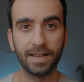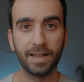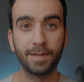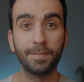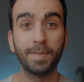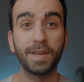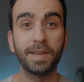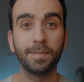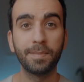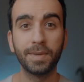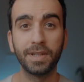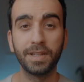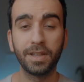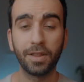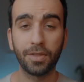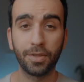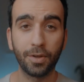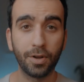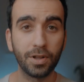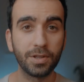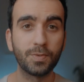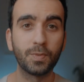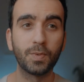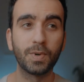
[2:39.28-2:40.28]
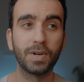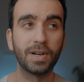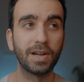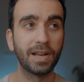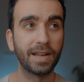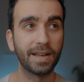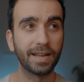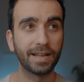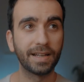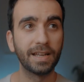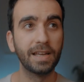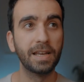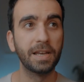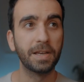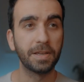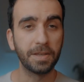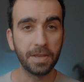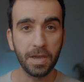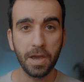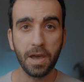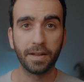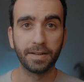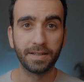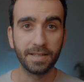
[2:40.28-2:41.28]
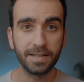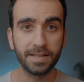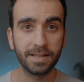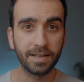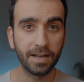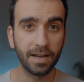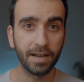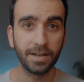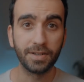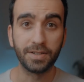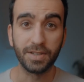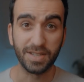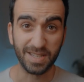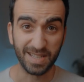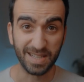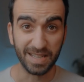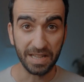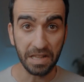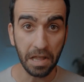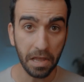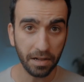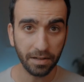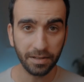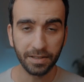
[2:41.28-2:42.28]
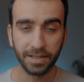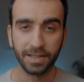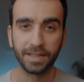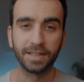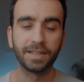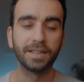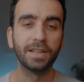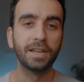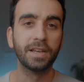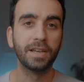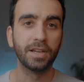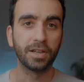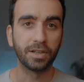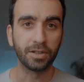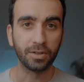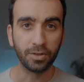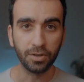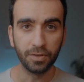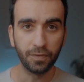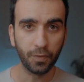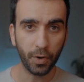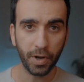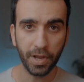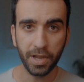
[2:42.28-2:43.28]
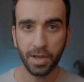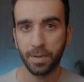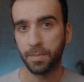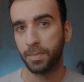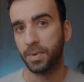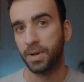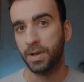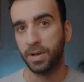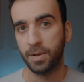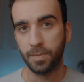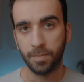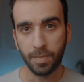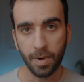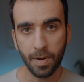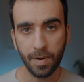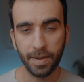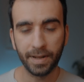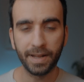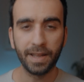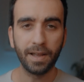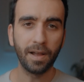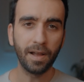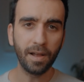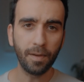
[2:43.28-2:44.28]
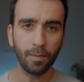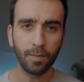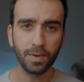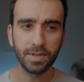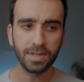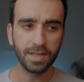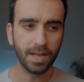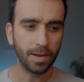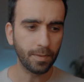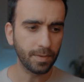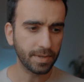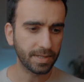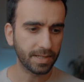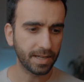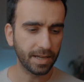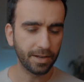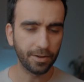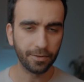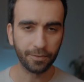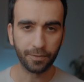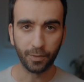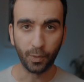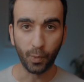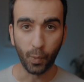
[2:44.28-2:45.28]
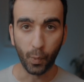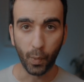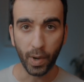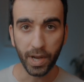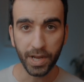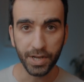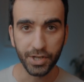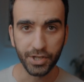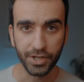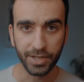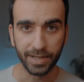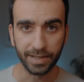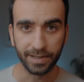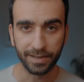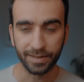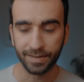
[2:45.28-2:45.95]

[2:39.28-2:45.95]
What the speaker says: And my immediate thoughts were like, yeah, this guy just nailed it. Good for him. Wow, and I was kind of raging.